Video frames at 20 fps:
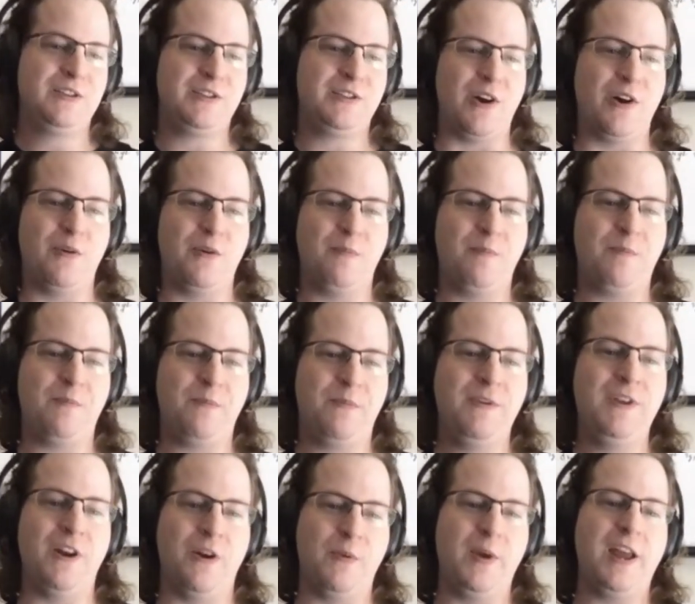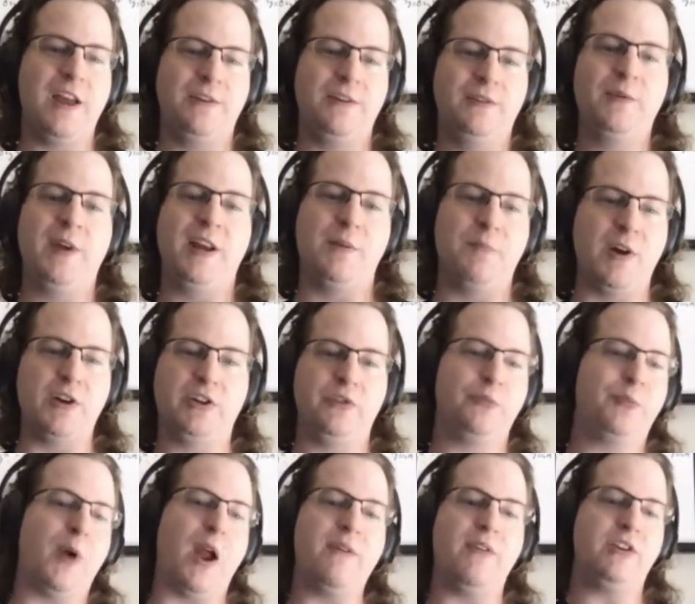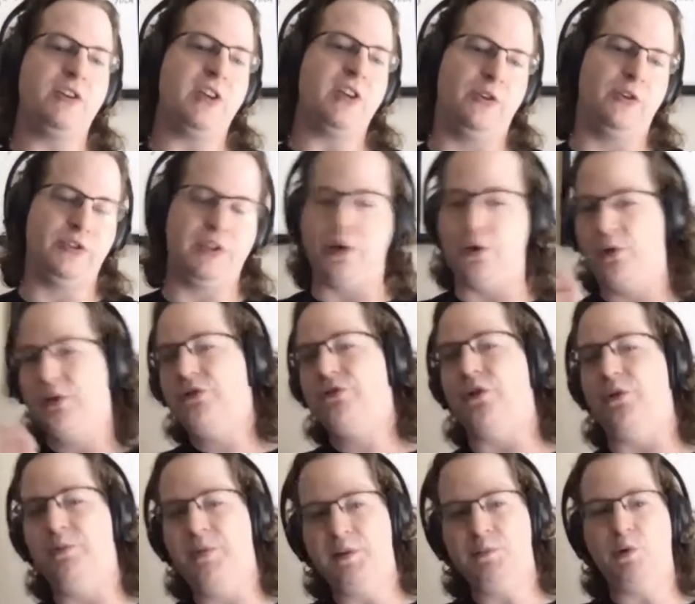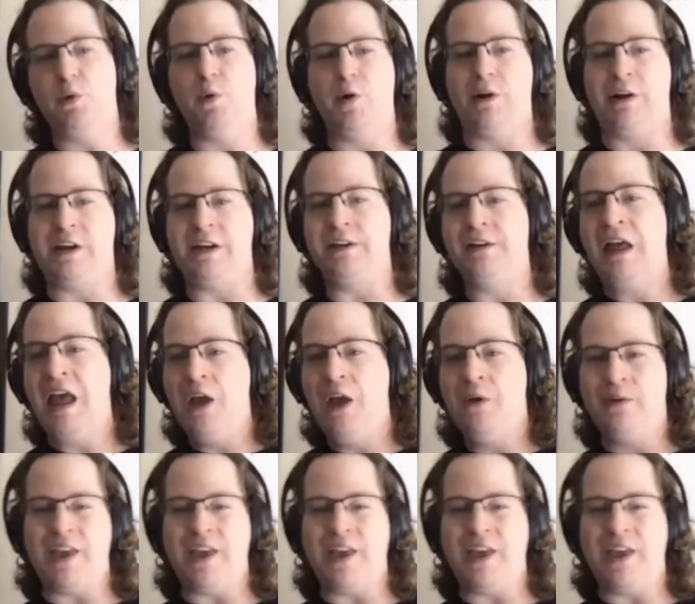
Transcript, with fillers: So you know, we had we had a bunch of private channels that only certain people were in,